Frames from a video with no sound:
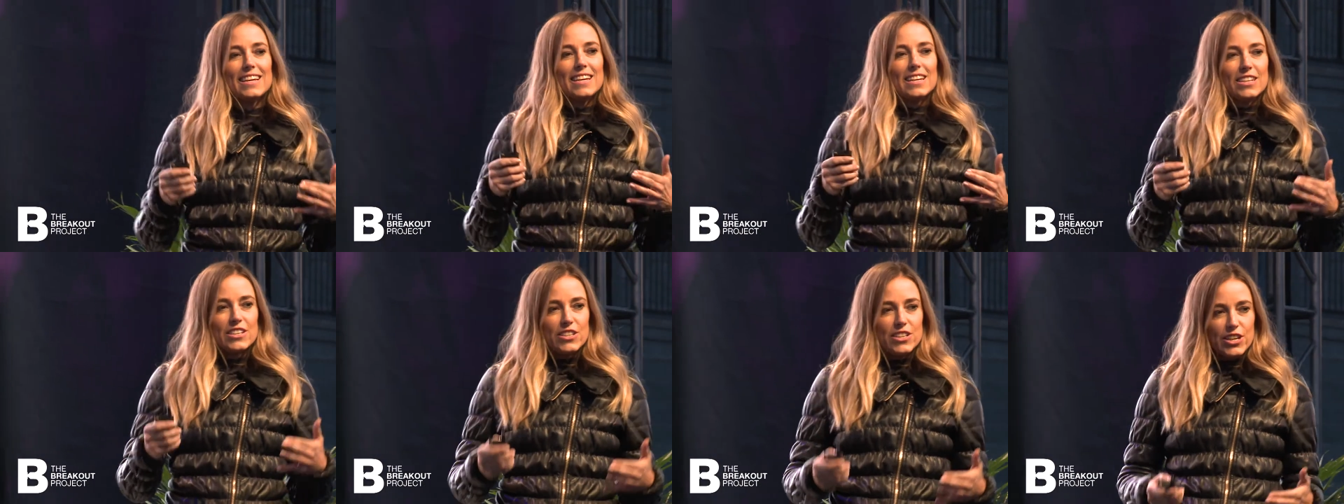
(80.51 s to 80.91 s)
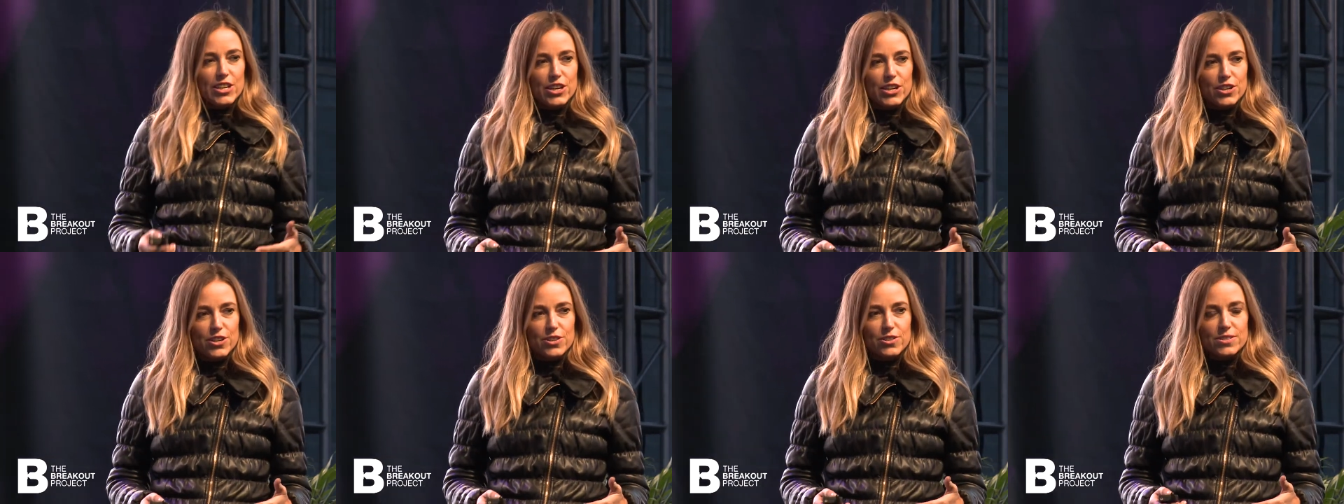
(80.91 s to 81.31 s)

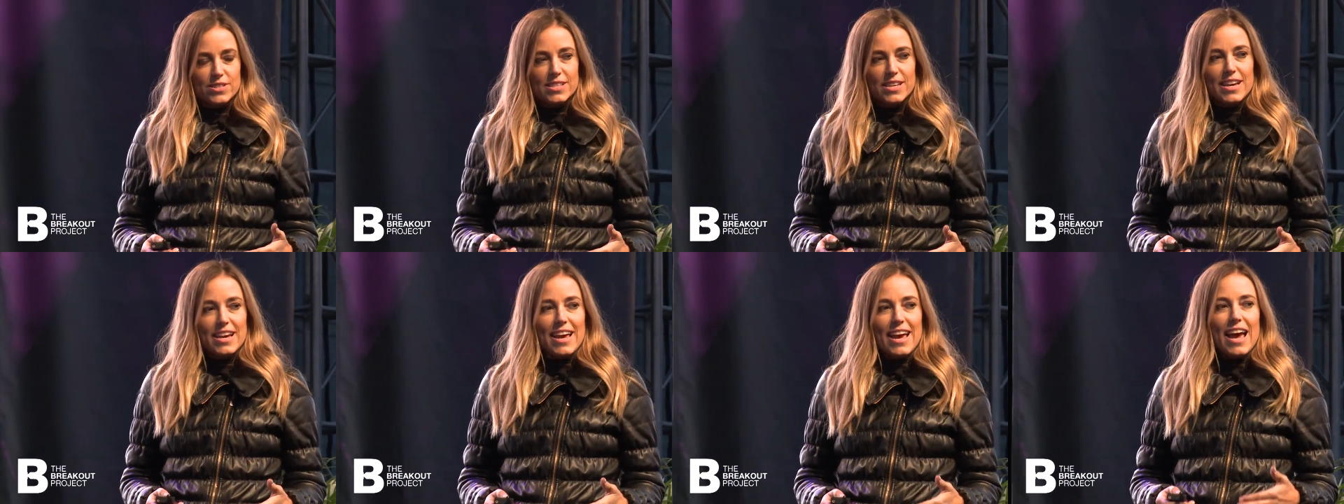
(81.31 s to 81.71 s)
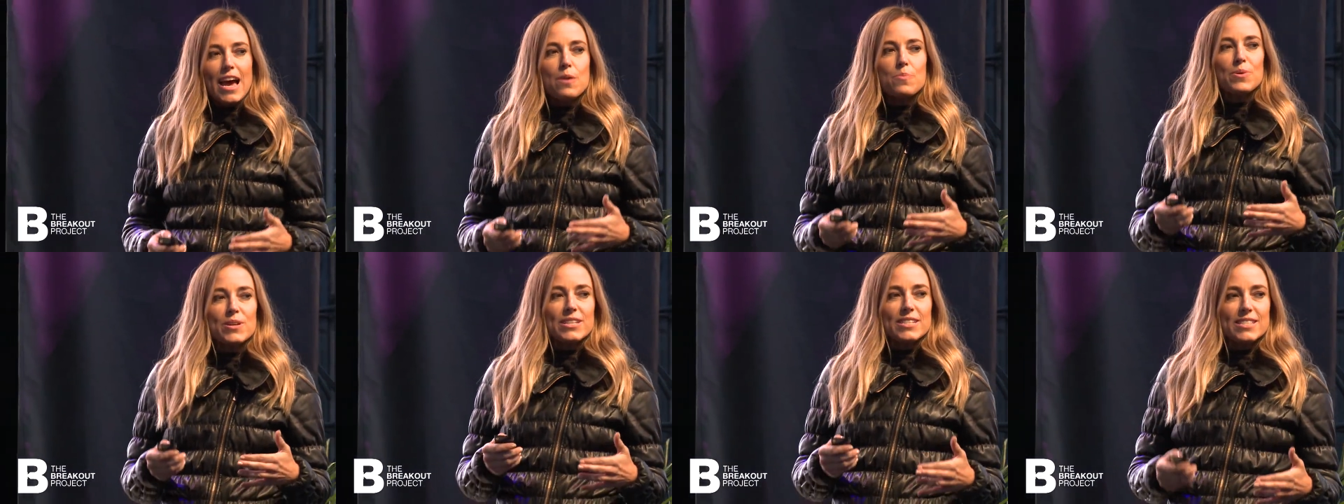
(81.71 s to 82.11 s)
years,
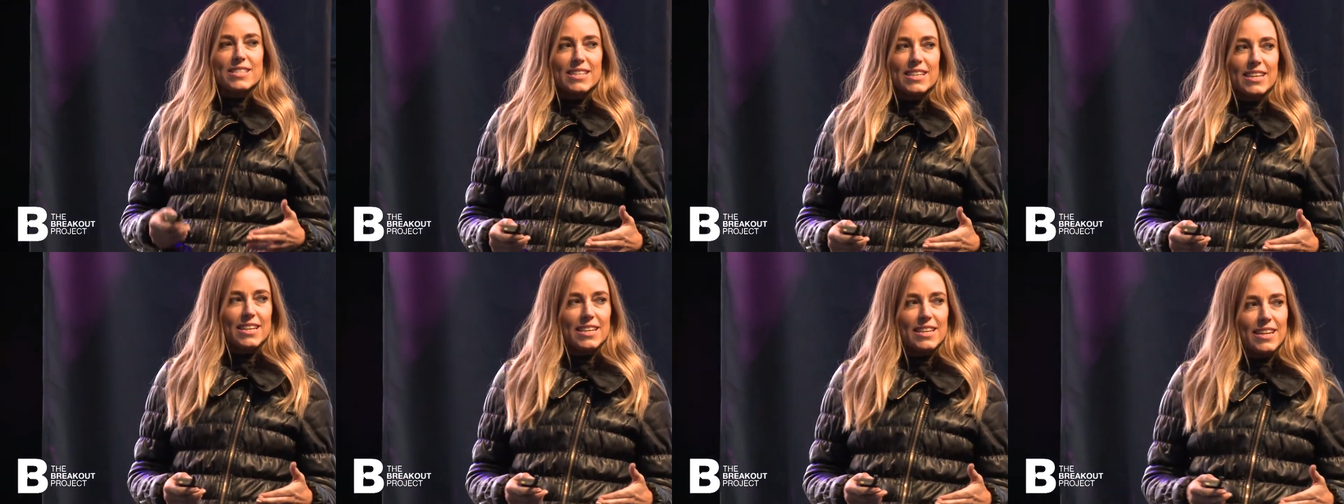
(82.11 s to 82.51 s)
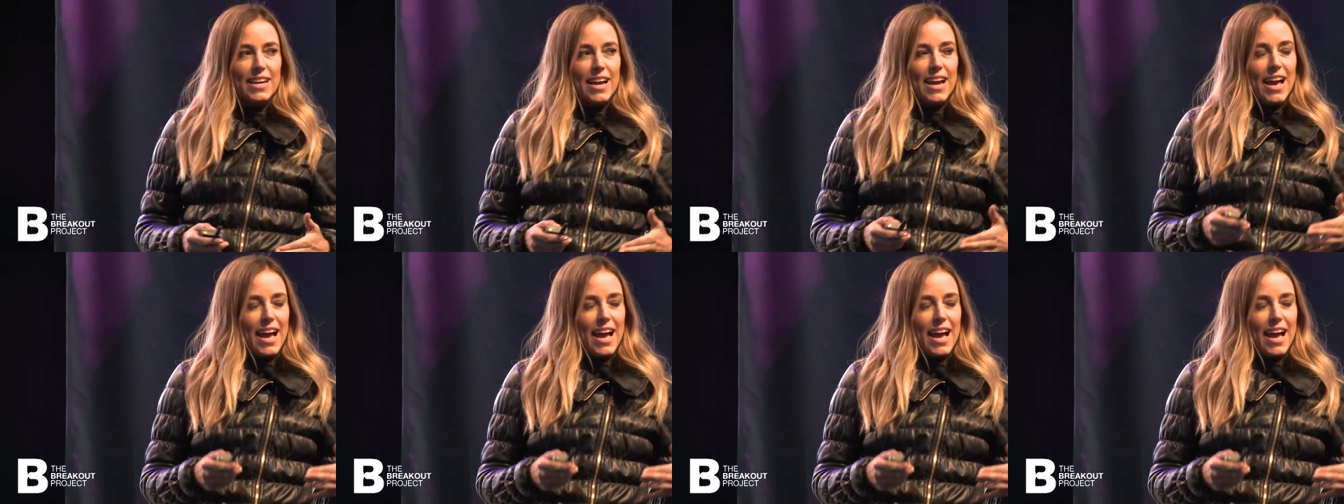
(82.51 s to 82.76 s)
and we see